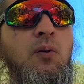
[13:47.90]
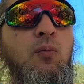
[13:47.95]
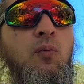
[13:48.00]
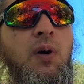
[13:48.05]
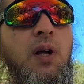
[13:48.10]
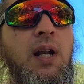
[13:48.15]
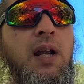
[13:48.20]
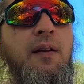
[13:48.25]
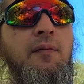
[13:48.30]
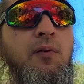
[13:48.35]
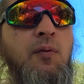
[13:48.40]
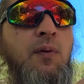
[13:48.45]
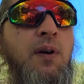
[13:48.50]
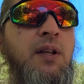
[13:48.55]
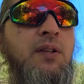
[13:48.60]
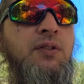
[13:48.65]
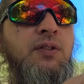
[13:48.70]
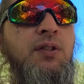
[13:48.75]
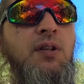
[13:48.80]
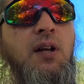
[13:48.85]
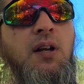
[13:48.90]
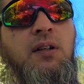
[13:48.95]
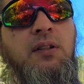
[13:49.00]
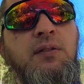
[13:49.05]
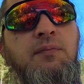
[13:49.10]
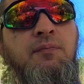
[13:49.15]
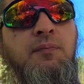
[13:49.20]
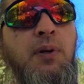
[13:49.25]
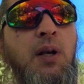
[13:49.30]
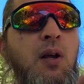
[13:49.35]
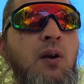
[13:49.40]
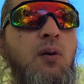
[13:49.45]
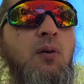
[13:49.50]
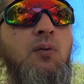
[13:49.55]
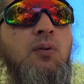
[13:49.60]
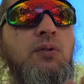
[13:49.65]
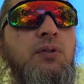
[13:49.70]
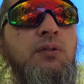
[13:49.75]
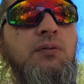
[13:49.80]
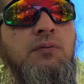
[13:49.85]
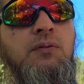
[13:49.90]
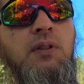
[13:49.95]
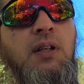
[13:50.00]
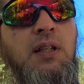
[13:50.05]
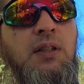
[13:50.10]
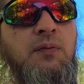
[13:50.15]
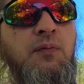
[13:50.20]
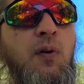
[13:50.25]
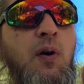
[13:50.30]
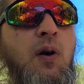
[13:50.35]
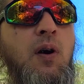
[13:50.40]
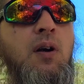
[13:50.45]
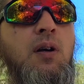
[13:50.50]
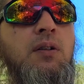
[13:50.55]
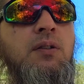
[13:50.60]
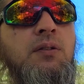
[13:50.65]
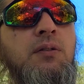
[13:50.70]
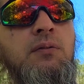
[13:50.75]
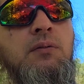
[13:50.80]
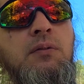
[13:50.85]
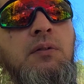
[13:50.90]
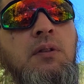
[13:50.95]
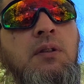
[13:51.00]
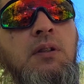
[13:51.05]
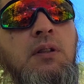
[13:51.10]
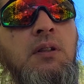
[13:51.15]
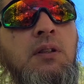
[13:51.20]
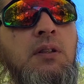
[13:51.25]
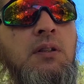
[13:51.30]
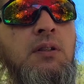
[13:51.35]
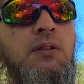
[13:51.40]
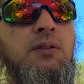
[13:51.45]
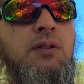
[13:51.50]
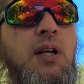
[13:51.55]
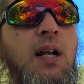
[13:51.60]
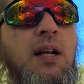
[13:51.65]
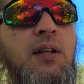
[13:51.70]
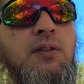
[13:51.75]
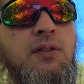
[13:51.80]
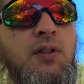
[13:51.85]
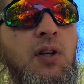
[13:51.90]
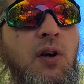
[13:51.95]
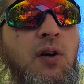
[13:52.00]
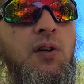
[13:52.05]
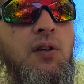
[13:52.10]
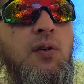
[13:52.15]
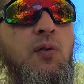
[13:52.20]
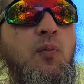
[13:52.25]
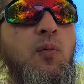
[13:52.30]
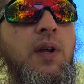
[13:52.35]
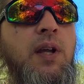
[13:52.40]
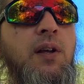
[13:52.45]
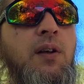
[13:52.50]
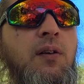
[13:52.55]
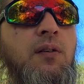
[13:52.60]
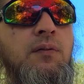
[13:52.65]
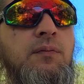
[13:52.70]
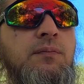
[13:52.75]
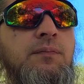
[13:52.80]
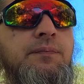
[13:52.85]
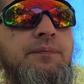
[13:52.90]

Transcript: whatever when it sucks and blows, as far as trying to turn the wheel.